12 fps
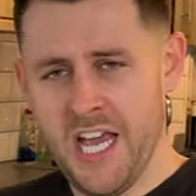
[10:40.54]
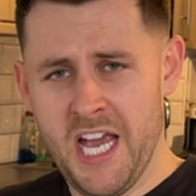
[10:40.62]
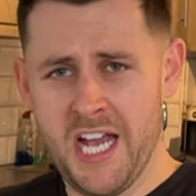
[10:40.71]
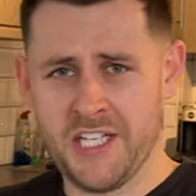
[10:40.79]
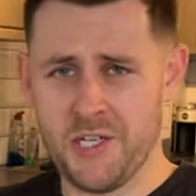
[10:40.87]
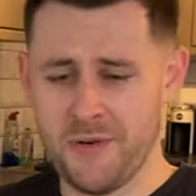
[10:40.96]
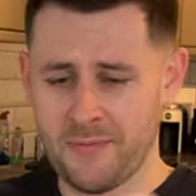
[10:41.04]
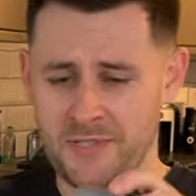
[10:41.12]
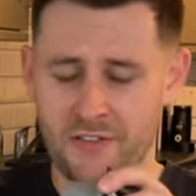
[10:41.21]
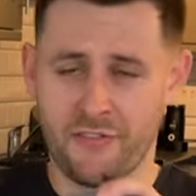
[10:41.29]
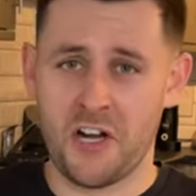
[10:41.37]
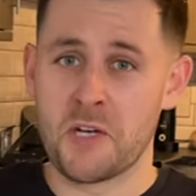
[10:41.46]
As you
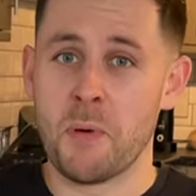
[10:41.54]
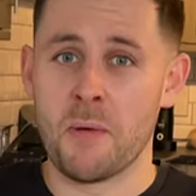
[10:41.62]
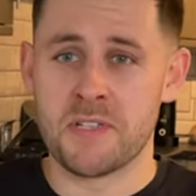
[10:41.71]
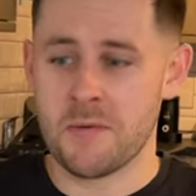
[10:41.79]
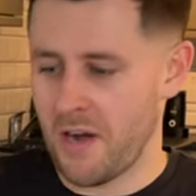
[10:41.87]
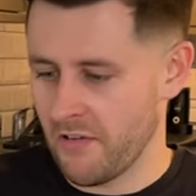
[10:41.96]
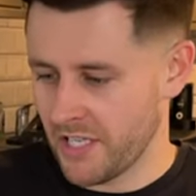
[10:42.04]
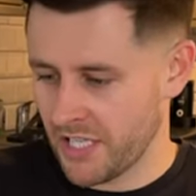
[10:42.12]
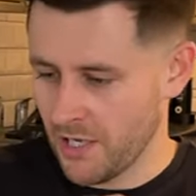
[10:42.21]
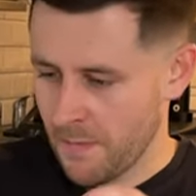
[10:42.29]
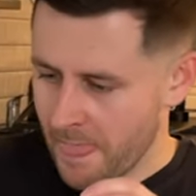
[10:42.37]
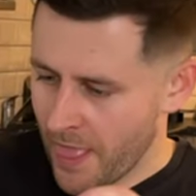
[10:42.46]
absolute fresh pops in
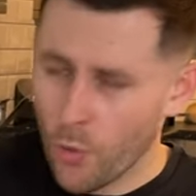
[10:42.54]
America,